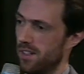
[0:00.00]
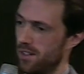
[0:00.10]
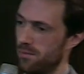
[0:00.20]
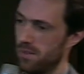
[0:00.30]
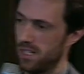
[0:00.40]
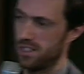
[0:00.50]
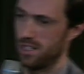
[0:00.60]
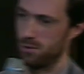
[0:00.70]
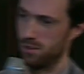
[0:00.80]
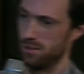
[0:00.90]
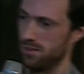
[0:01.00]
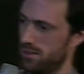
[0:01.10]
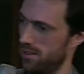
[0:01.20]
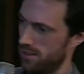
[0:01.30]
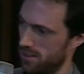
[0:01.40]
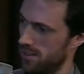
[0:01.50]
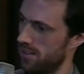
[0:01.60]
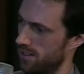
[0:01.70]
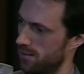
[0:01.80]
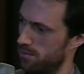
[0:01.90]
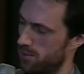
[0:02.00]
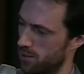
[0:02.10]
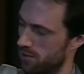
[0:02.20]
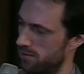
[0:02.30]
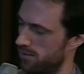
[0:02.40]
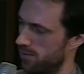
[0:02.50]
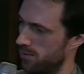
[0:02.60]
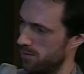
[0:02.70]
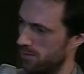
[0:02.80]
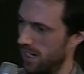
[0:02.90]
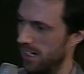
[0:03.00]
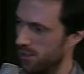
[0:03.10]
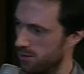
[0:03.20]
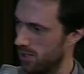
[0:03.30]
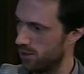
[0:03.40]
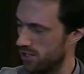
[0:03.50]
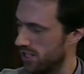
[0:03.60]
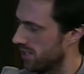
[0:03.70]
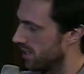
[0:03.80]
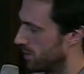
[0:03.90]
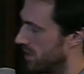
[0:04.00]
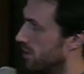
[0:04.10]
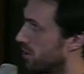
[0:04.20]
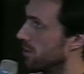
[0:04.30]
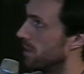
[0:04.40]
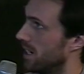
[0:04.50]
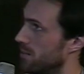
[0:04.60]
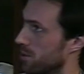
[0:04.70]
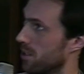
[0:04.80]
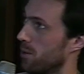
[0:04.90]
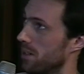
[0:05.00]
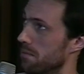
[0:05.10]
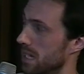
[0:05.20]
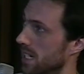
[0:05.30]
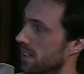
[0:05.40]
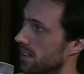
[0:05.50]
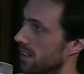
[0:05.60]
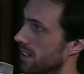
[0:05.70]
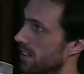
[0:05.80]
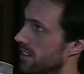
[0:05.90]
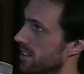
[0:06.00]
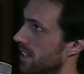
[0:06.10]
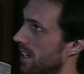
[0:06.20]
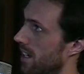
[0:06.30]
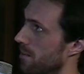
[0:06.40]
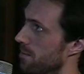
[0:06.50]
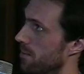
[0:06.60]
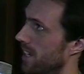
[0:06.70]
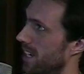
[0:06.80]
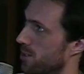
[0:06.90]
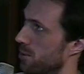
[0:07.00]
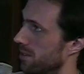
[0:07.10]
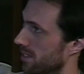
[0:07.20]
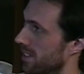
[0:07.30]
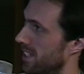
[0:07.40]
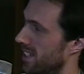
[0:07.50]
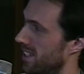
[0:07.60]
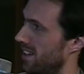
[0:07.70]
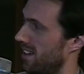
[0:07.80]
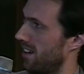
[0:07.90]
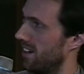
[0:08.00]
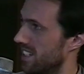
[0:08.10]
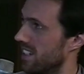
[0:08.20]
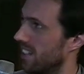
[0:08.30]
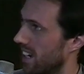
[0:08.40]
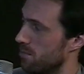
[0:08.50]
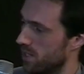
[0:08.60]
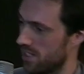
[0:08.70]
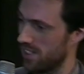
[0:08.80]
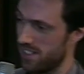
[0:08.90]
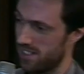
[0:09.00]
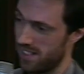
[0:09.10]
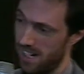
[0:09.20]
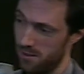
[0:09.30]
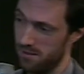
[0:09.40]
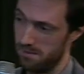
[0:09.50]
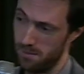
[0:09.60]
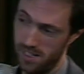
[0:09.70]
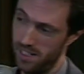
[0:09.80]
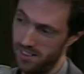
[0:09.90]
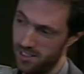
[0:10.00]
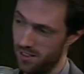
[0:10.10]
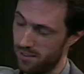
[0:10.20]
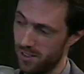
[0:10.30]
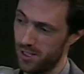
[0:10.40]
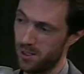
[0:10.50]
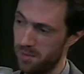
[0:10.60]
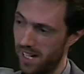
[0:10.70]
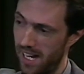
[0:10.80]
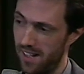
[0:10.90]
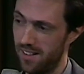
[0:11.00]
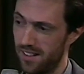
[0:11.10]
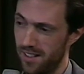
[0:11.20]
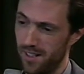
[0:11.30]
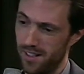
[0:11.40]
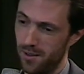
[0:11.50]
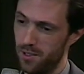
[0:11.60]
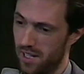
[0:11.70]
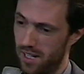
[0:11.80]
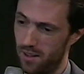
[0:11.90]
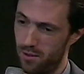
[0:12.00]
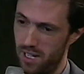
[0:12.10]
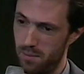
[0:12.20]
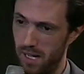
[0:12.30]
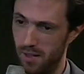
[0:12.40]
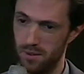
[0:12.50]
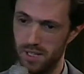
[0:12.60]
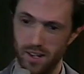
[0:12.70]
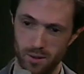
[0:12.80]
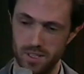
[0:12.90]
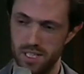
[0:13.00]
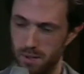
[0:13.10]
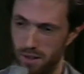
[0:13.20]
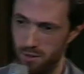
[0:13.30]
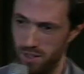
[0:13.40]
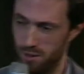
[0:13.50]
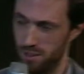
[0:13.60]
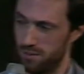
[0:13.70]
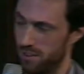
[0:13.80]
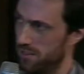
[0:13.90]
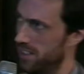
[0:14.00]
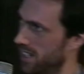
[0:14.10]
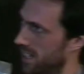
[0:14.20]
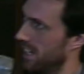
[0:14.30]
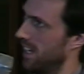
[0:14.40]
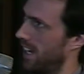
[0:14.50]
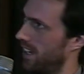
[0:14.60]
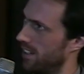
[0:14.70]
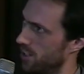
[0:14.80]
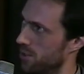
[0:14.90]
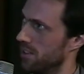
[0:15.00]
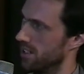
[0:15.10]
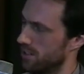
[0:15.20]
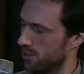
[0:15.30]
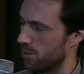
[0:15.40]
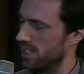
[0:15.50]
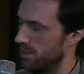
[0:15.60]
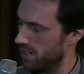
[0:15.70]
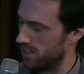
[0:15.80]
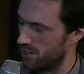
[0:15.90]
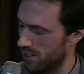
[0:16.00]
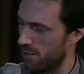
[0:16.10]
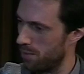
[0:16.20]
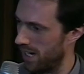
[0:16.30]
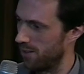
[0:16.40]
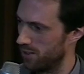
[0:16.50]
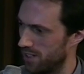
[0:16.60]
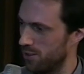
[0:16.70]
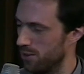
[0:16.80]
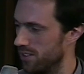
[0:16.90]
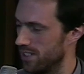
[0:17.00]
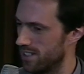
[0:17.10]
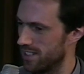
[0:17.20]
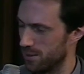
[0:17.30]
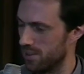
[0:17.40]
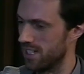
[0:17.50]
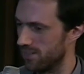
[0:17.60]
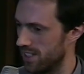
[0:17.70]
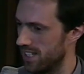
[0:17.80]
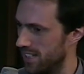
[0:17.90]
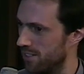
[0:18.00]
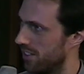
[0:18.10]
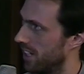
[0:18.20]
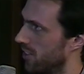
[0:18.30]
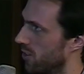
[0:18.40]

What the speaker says: Mike said we're all sort of value social justice, which is true, but I'm also quite mean, and the actual idea came because I just count money. So the first job I had, I was earning £3 an hour, which is about €3.50, and I knew that it took 20 minutes to earn £1, and I've known this since I was 17, in fact.